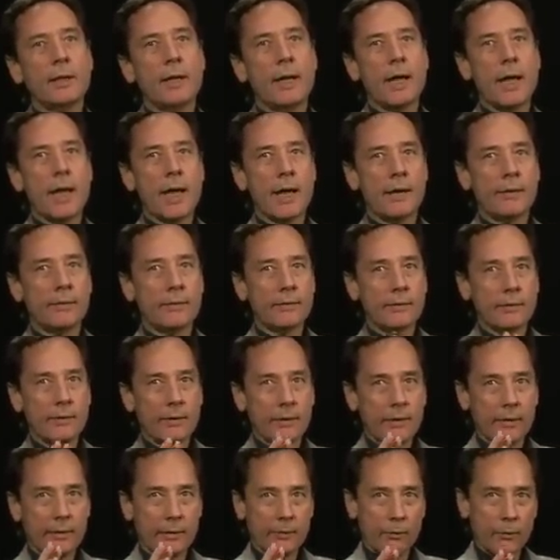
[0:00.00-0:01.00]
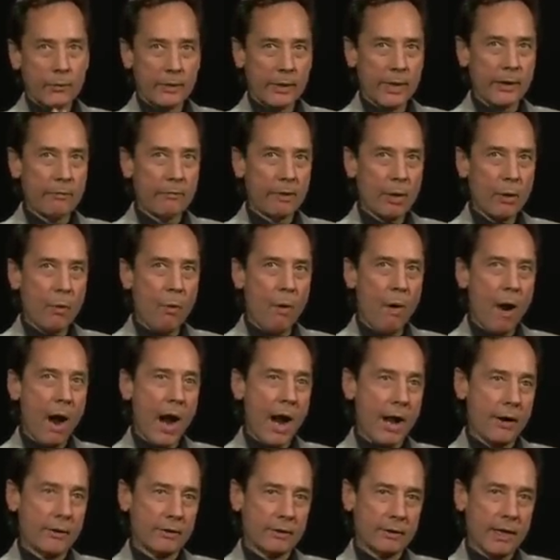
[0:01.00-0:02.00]
And it
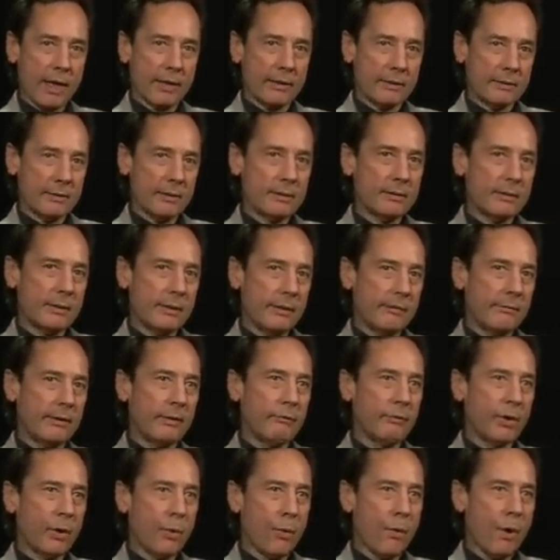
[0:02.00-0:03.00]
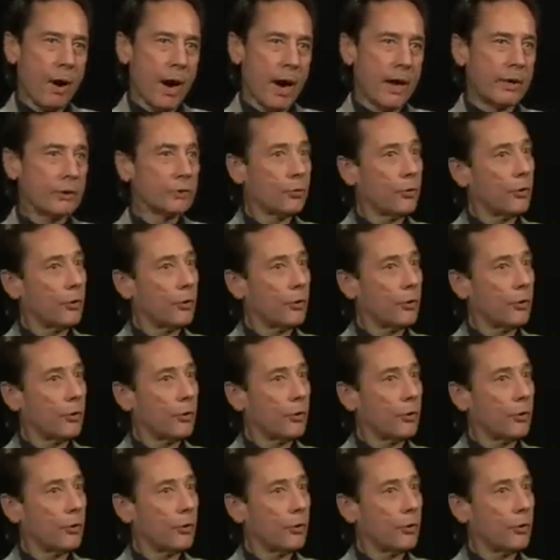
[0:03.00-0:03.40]
requires, that is, this theory requires,